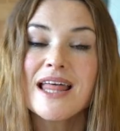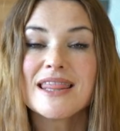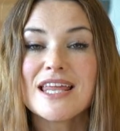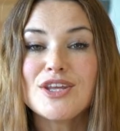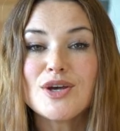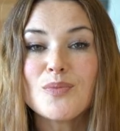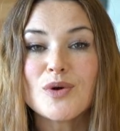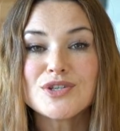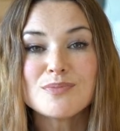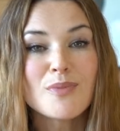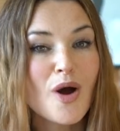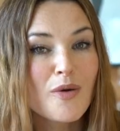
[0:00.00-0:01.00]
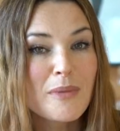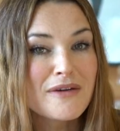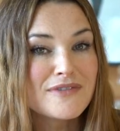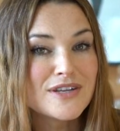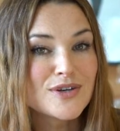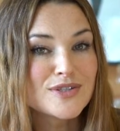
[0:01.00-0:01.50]
then you can watch some more of my
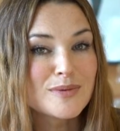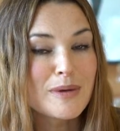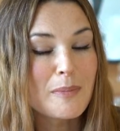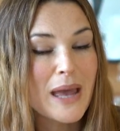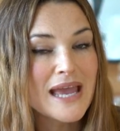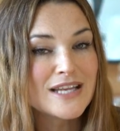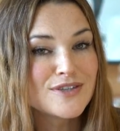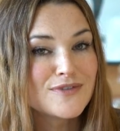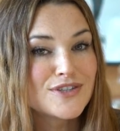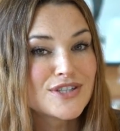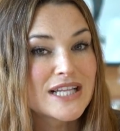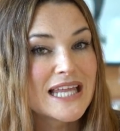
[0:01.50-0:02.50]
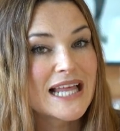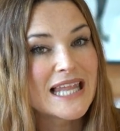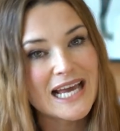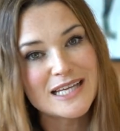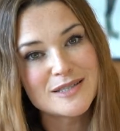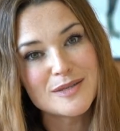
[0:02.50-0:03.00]
videos on my page if you just click
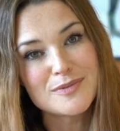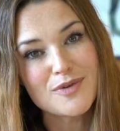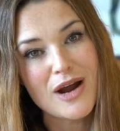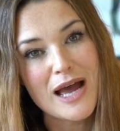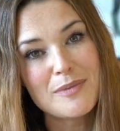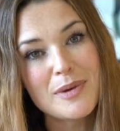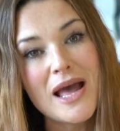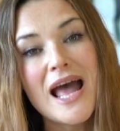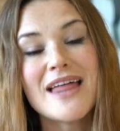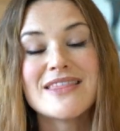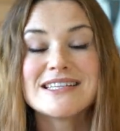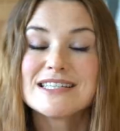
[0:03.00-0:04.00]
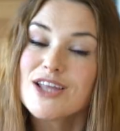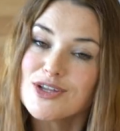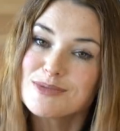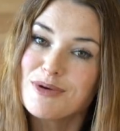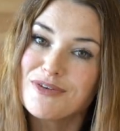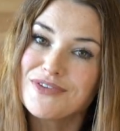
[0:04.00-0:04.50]
like and subscribe, and there's
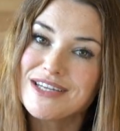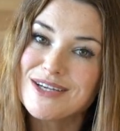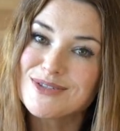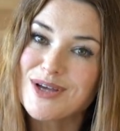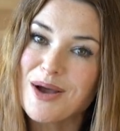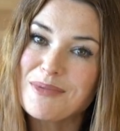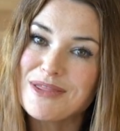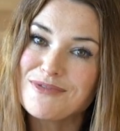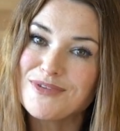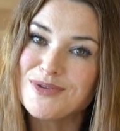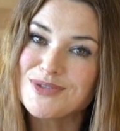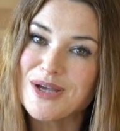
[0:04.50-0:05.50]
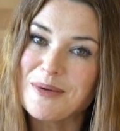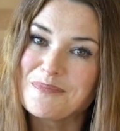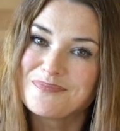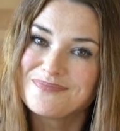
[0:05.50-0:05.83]
lots more videos to come in the future.